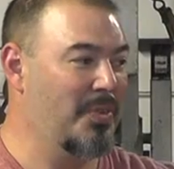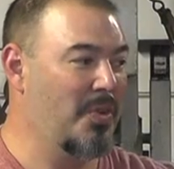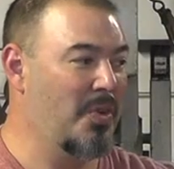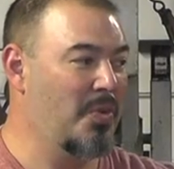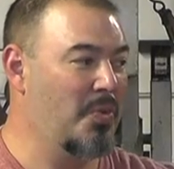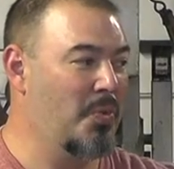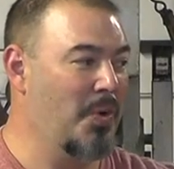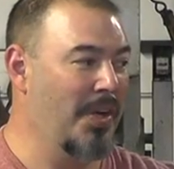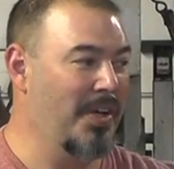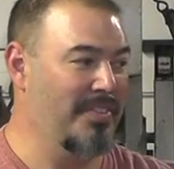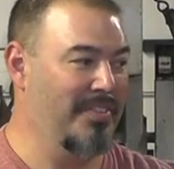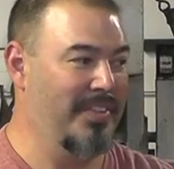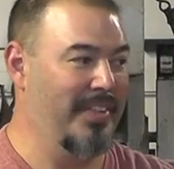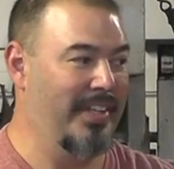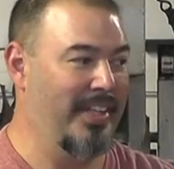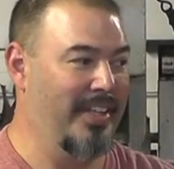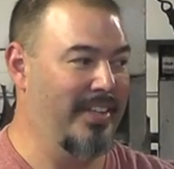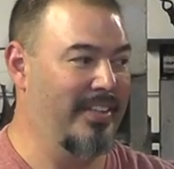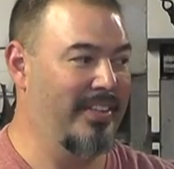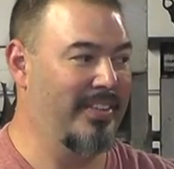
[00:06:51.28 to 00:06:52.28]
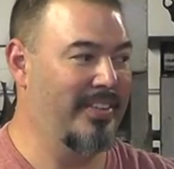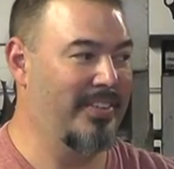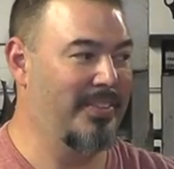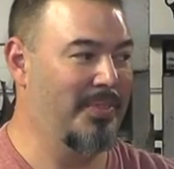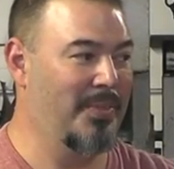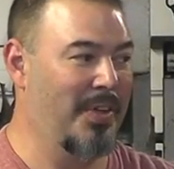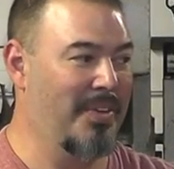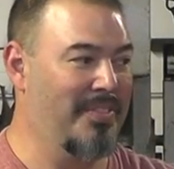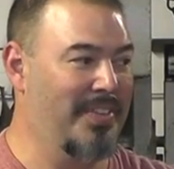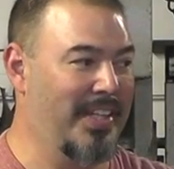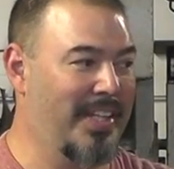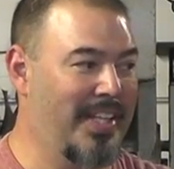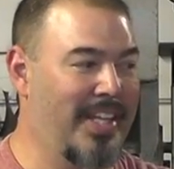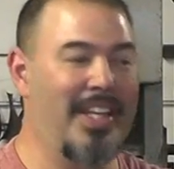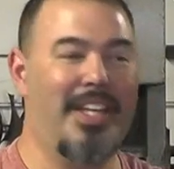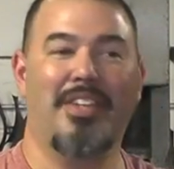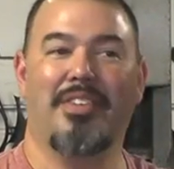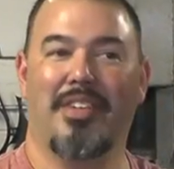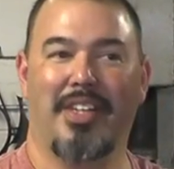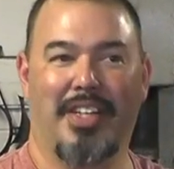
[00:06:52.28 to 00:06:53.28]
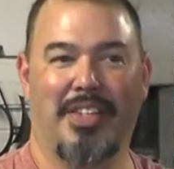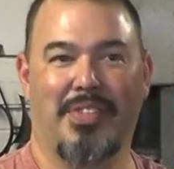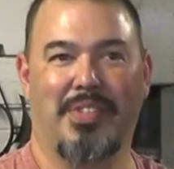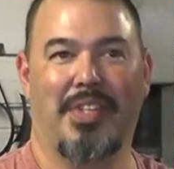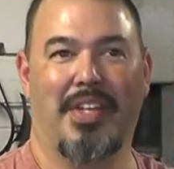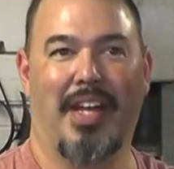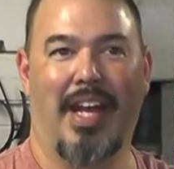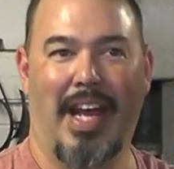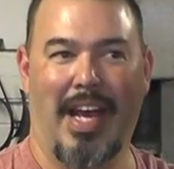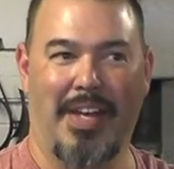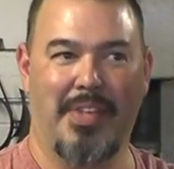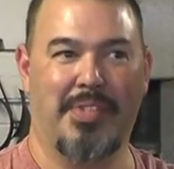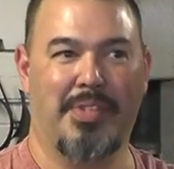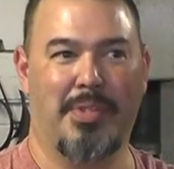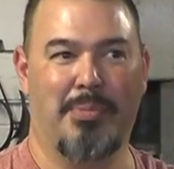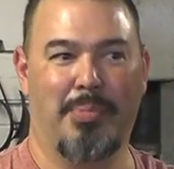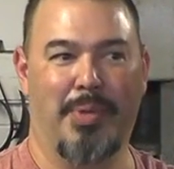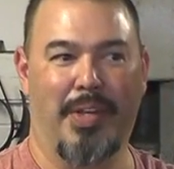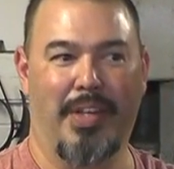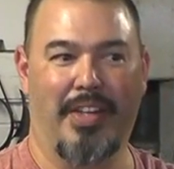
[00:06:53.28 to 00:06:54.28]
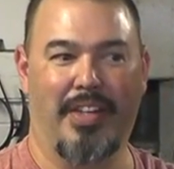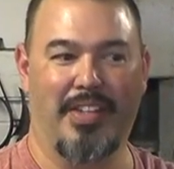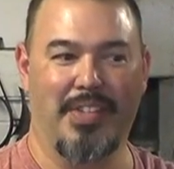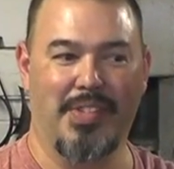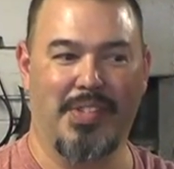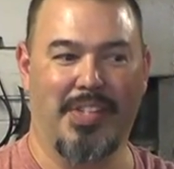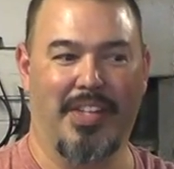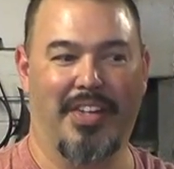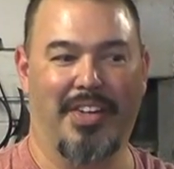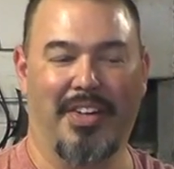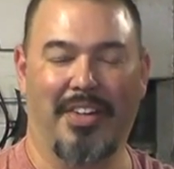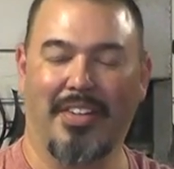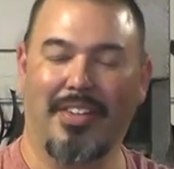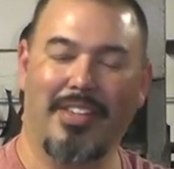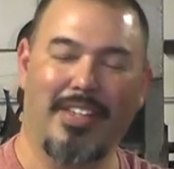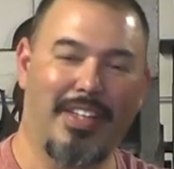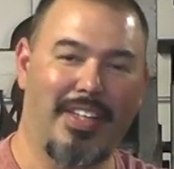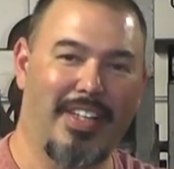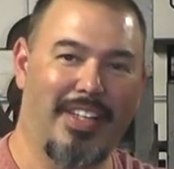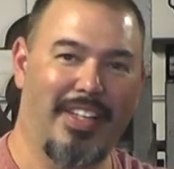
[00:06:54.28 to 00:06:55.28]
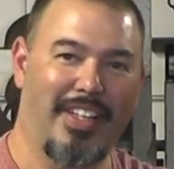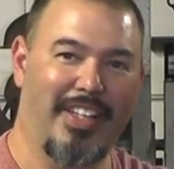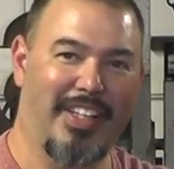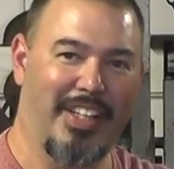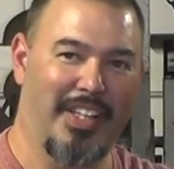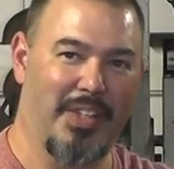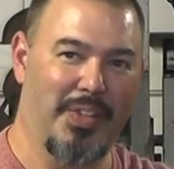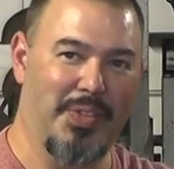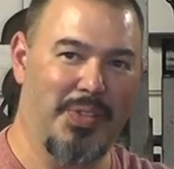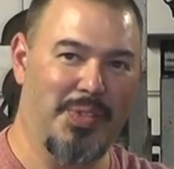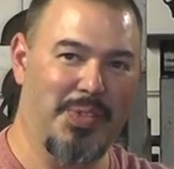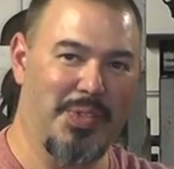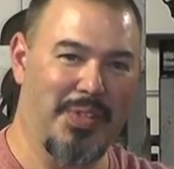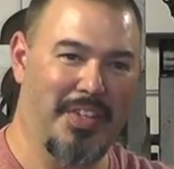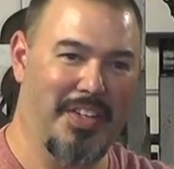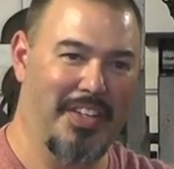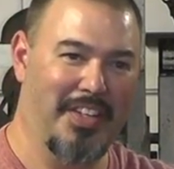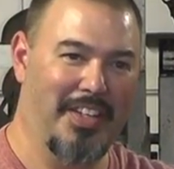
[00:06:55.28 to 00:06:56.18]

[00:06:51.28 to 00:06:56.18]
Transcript: one of the key things that has to be considered is